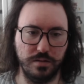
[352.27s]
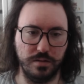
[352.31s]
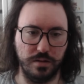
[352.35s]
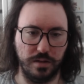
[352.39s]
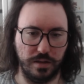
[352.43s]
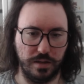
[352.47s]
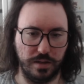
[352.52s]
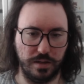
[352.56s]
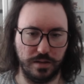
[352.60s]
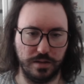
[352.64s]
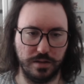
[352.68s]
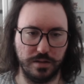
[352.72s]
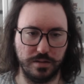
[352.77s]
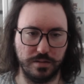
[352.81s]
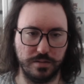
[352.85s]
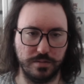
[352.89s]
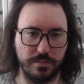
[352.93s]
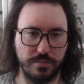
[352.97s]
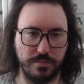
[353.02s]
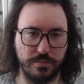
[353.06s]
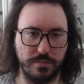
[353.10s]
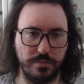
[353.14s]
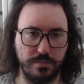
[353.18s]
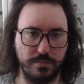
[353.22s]

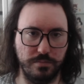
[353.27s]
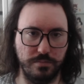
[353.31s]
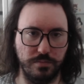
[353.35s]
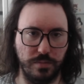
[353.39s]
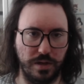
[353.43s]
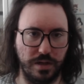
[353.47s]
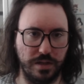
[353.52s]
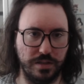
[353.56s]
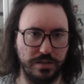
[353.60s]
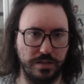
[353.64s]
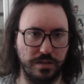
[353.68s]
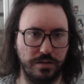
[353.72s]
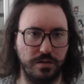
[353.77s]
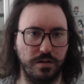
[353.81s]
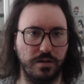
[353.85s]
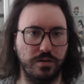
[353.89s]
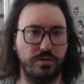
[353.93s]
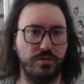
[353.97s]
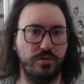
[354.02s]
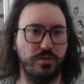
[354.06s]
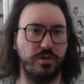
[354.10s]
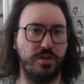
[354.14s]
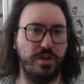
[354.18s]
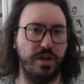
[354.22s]
But as a
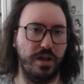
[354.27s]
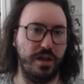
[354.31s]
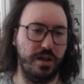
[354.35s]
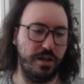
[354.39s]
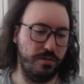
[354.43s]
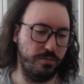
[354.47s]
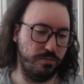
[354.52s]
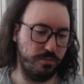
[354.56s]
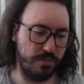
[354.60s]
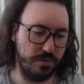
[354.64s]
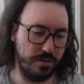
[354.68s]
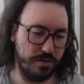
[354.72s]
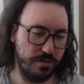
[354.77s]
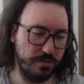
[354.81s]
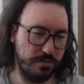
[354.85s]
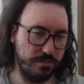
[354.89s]
Concord game,